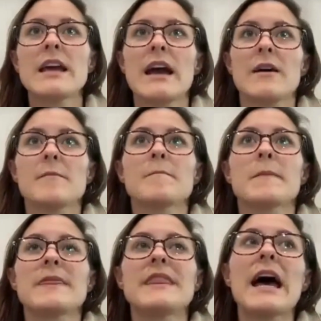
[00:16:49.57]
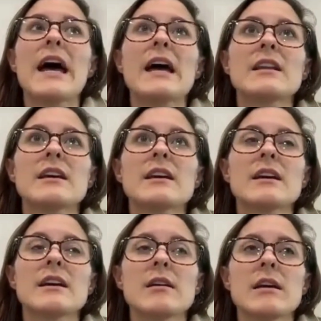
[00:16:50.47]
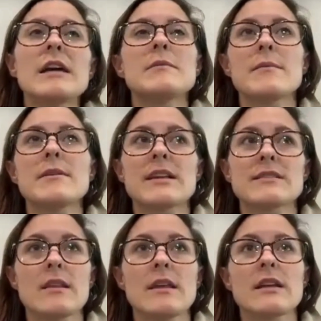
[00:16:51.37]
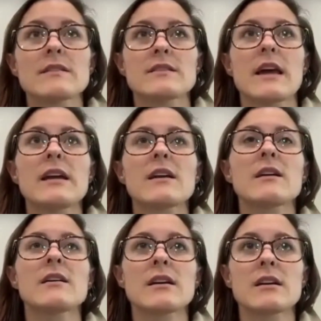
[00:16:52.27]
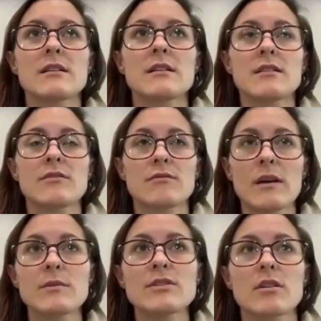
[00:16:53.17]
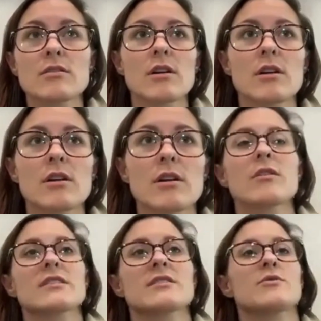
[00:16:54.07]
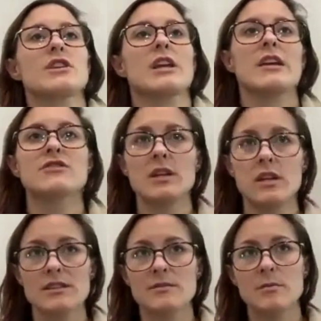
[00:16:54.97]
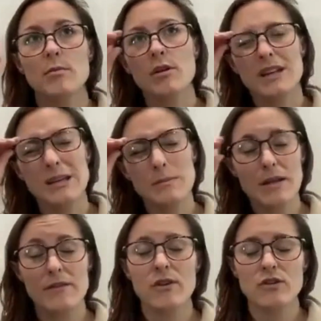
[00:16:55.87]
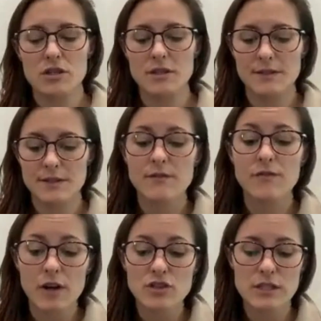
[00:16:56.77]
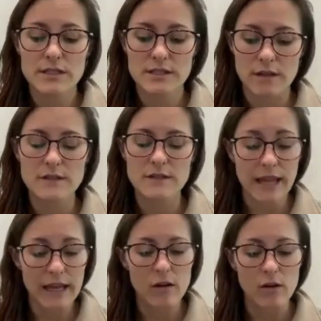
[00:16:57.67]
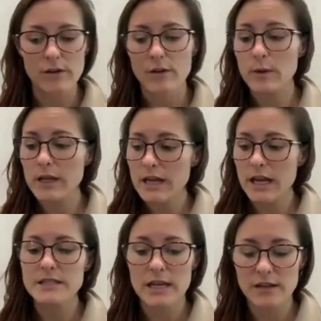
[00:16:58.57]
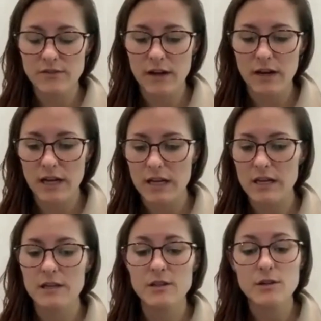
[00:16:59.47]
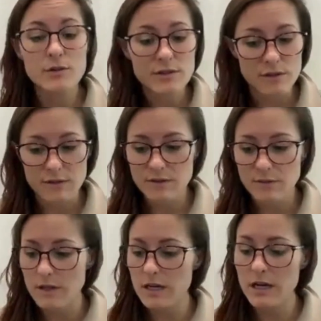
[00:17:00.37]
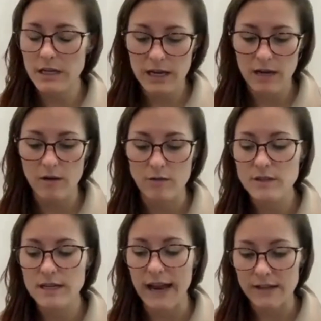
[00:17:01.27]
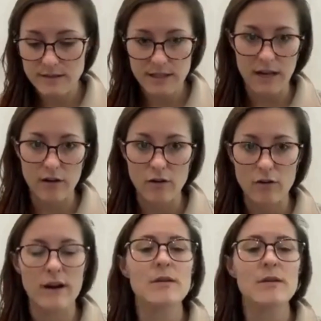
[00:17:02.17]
Yeah, that, and maybe that's the thing is like, right, we talk a lot about customer education and customer marketing being functions of scale that we can identify users within an account at scale,